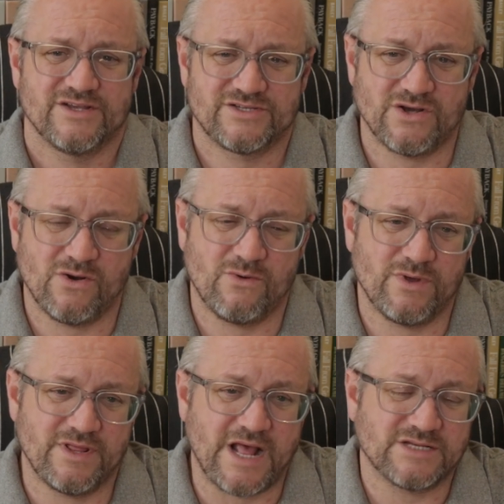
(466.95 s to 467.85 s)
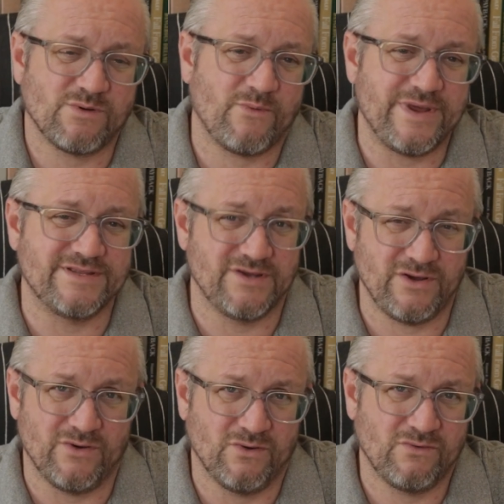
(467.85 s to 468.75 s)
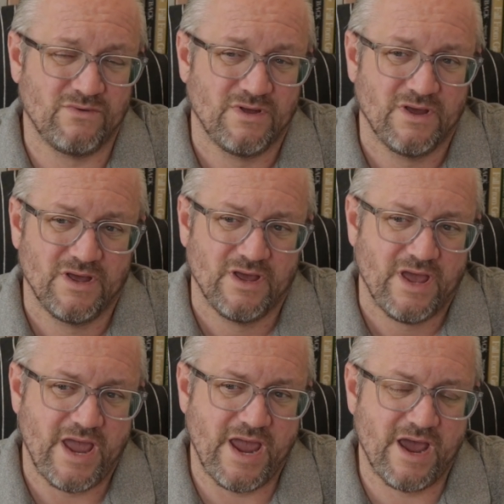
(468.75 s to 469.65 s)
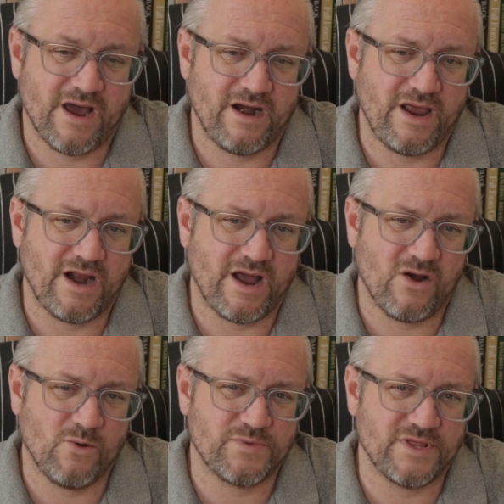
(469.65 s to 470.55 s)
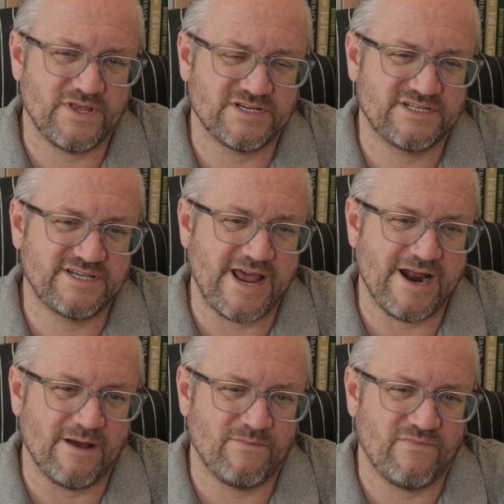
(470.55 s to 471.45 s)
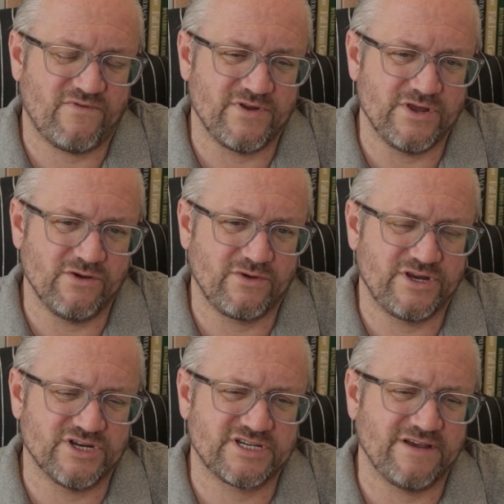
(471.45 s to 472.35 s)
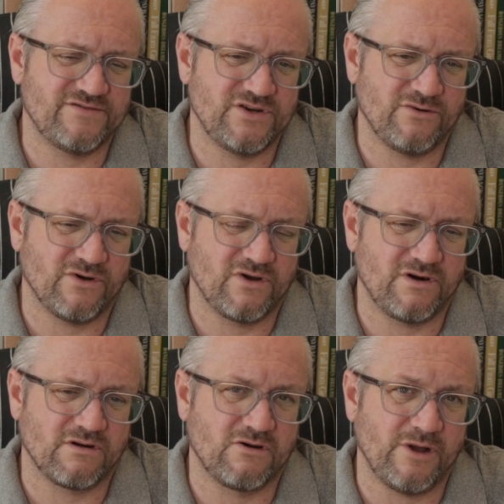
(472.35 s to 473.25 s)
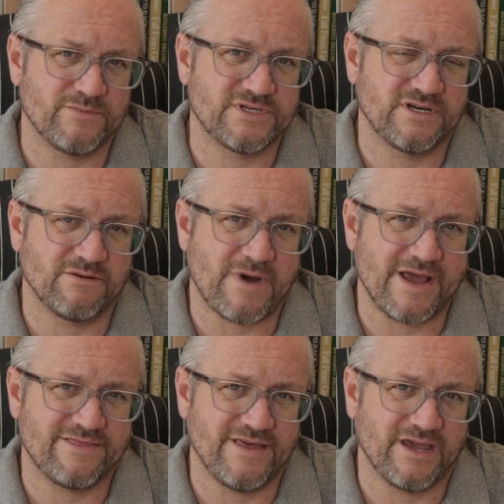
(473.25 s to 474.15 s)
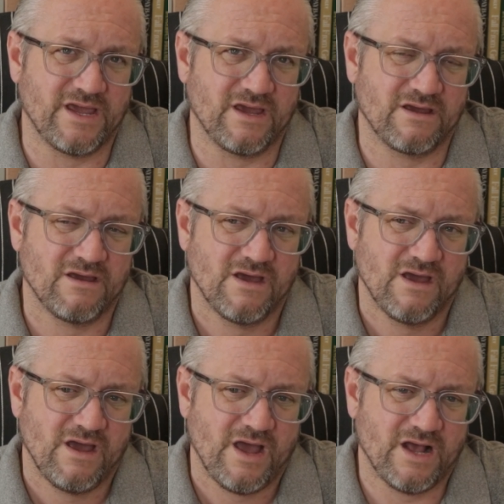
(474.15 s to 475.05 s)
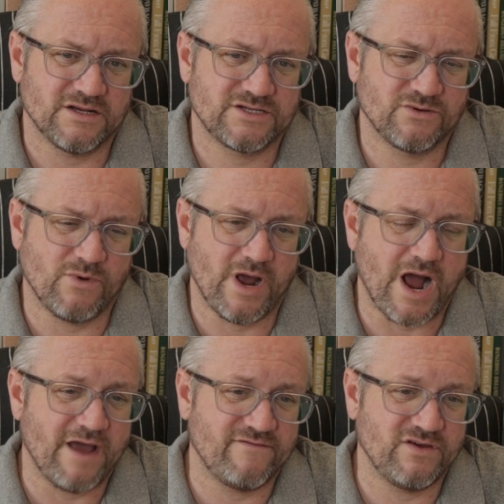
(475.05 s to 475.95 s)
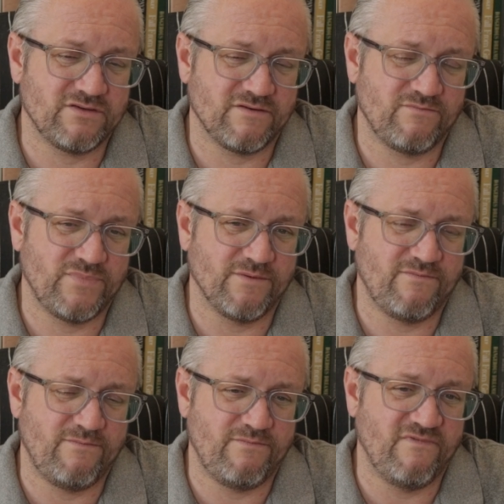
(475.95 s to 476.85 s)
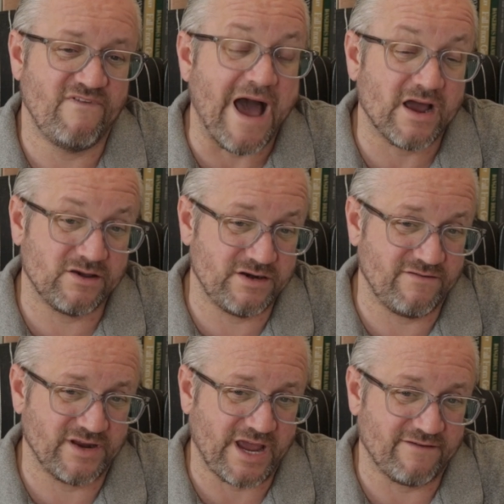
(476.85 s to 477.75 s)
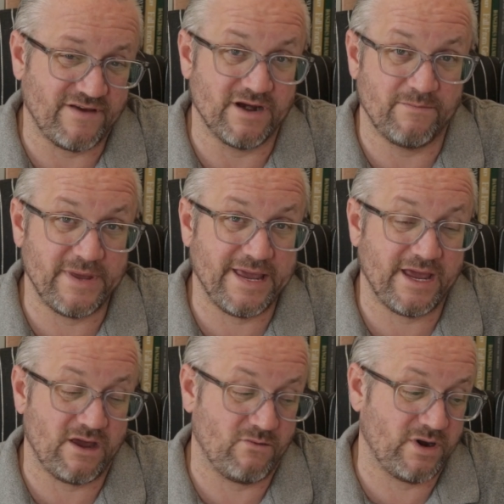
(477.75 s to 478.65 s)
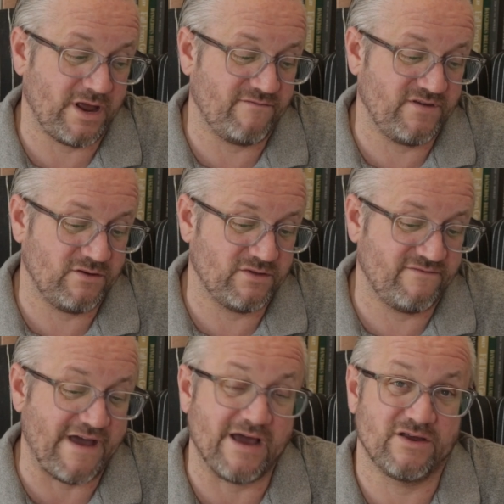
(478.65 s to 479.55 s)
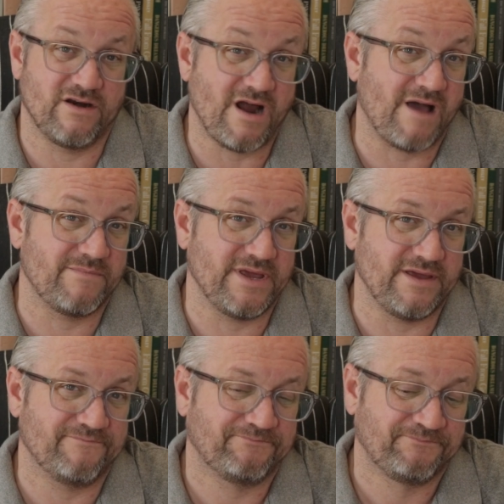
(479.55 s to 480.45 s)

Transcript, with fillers: So that's what we do. And I hope that this setup for you just gives you a little glimpse into my thinking as to what I view the value of Dividend Cafe to be and what I view the value to not be.